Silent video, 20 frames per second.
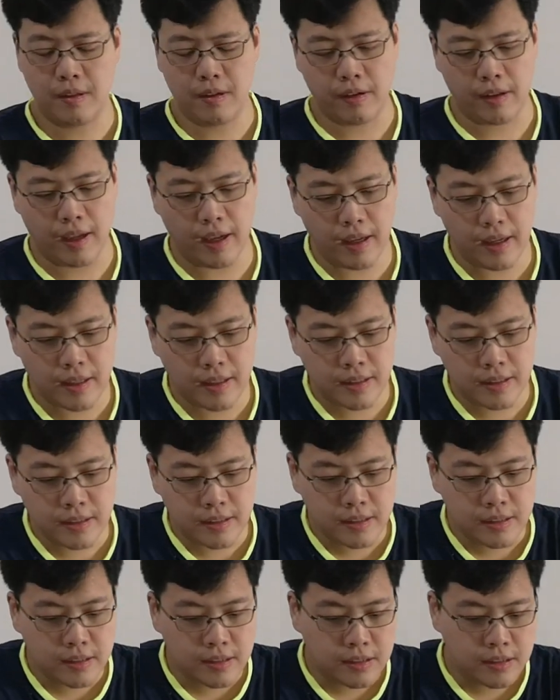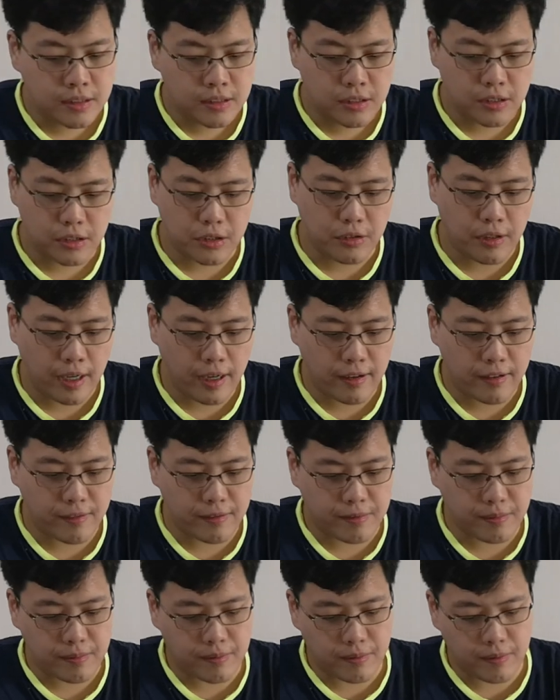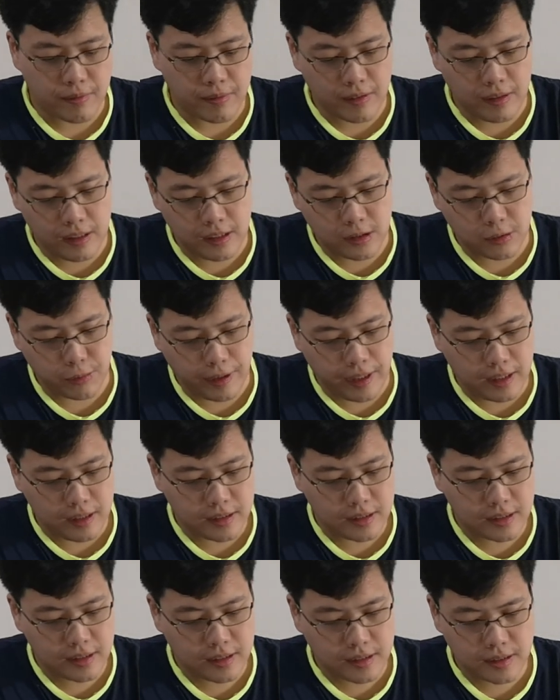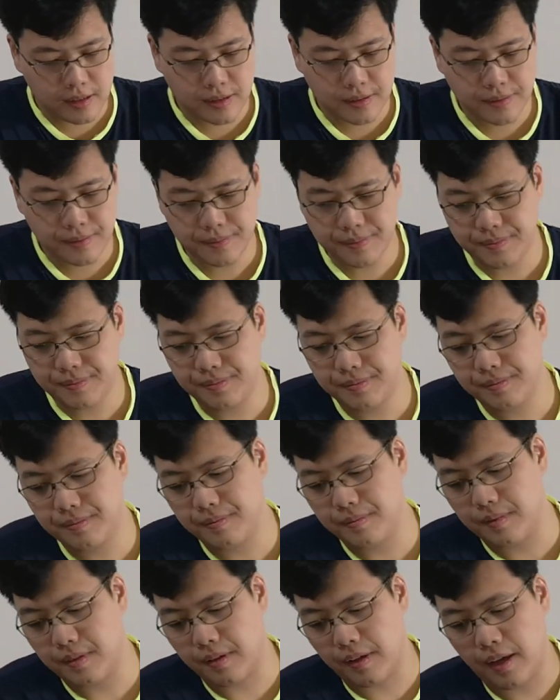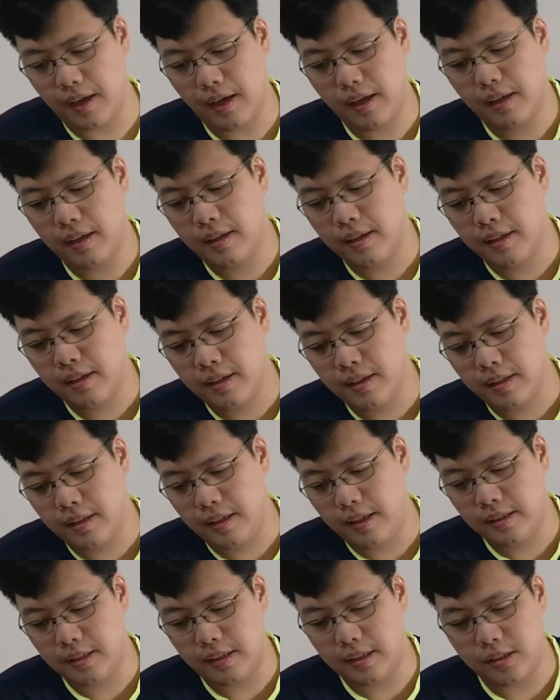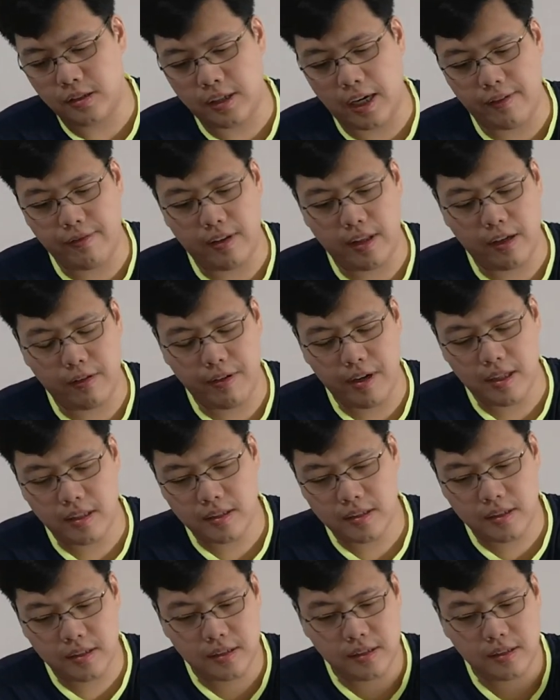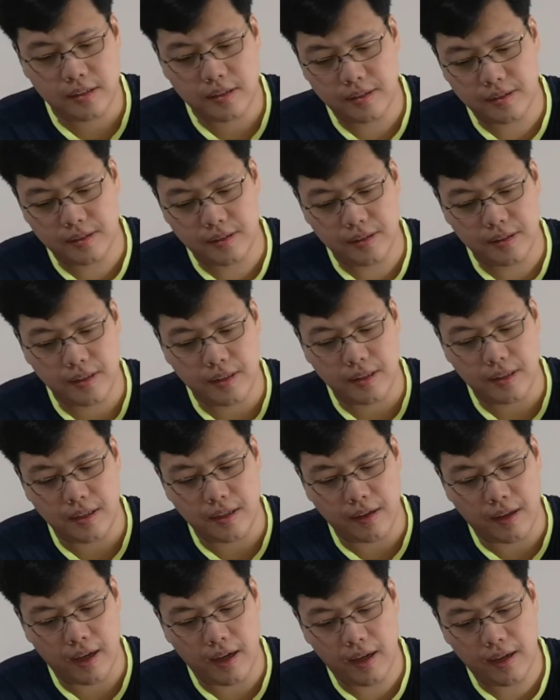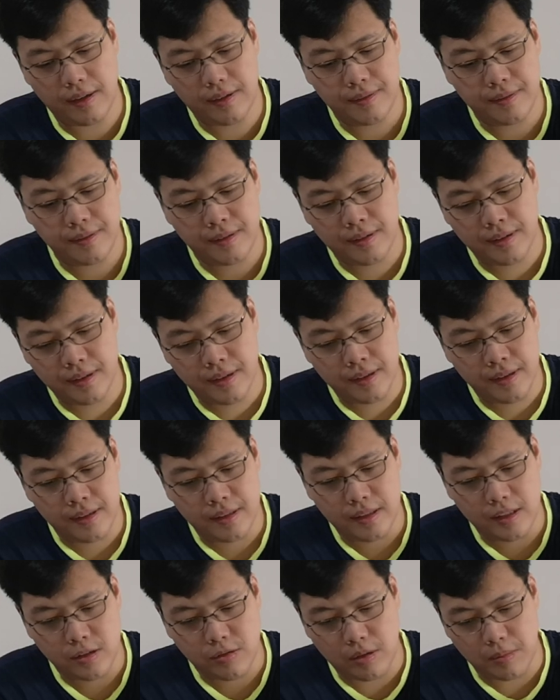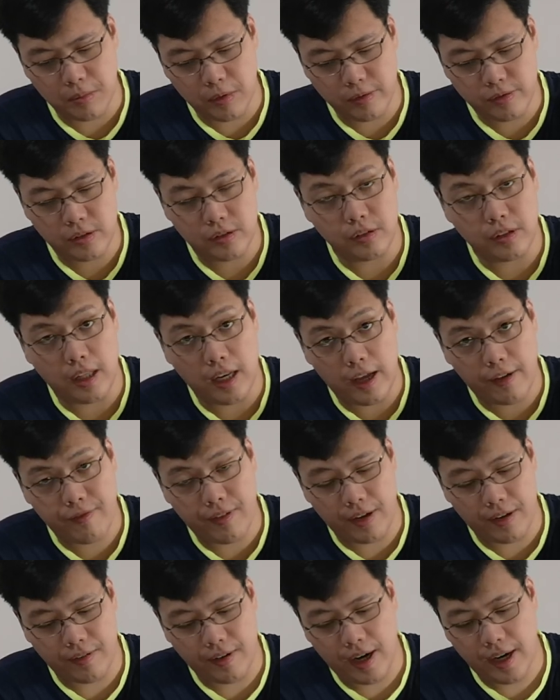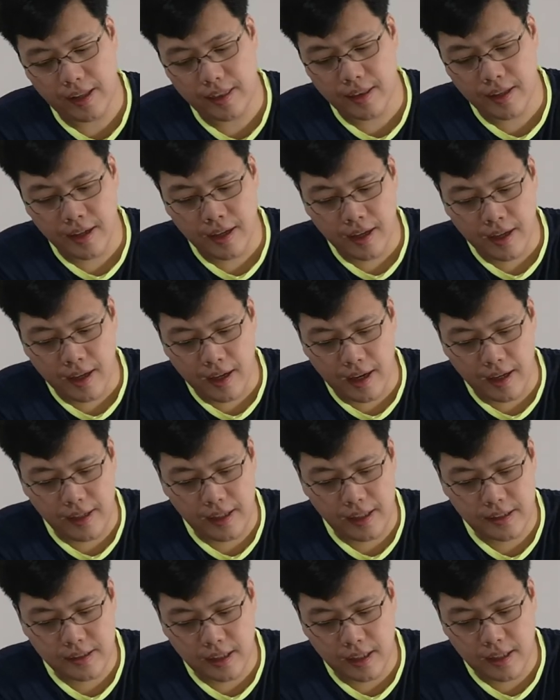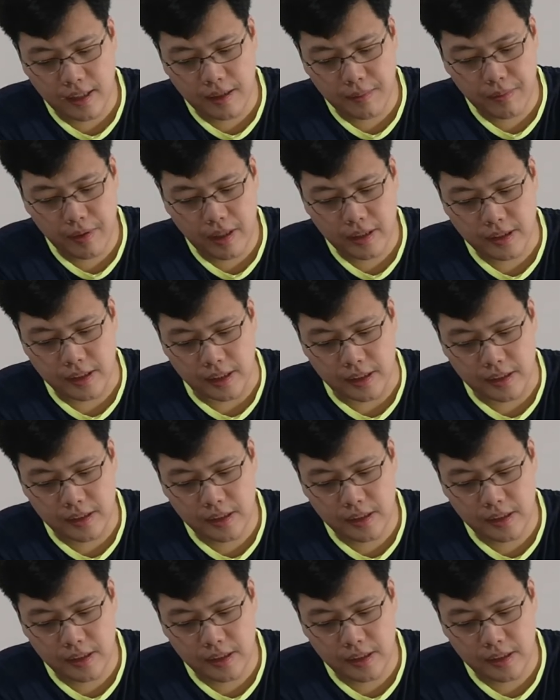Okay, so you have these wheels. Okay, these are the traveling wheels. Okay, this one moves to the left and the right. And these are the brushes.